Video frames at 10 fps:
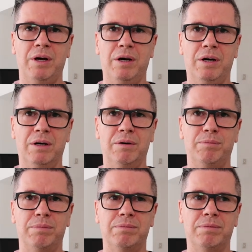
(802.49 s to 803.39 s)

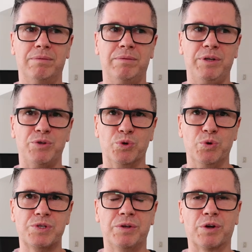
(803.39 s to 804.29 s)
The
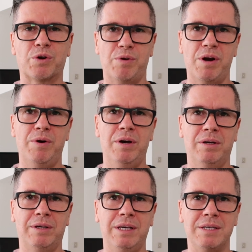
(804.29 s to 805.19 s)
exhaust on the
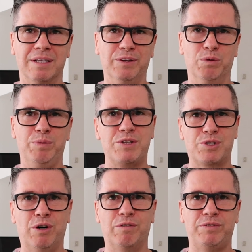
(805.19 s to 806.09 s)
Carrera is a little bit
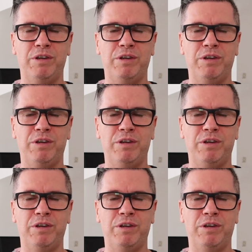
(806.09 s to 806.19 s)
soft.